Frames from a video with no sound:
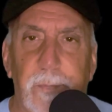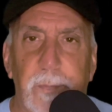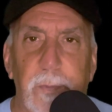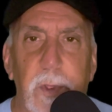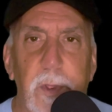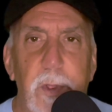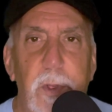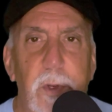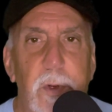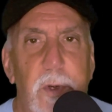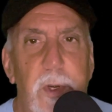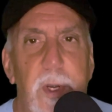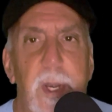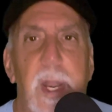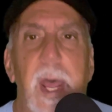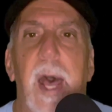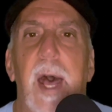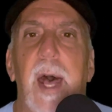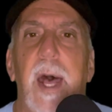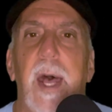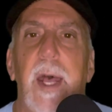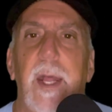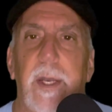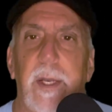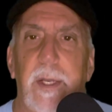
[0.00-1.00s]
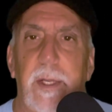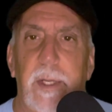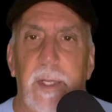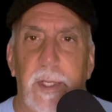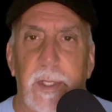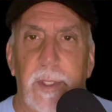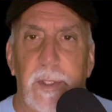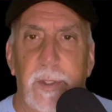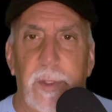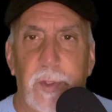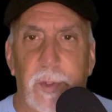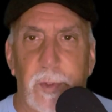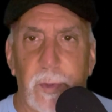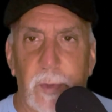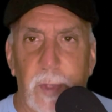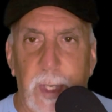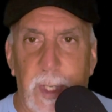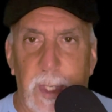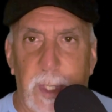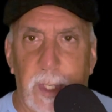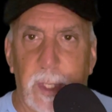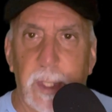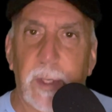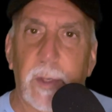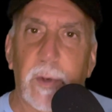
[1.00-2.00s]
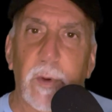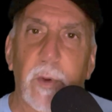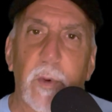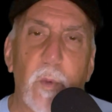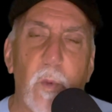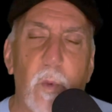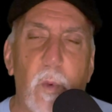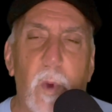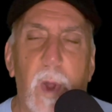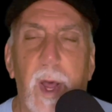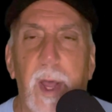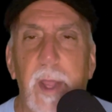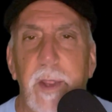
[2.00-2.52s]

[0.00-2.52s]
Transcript: you're not drinking or why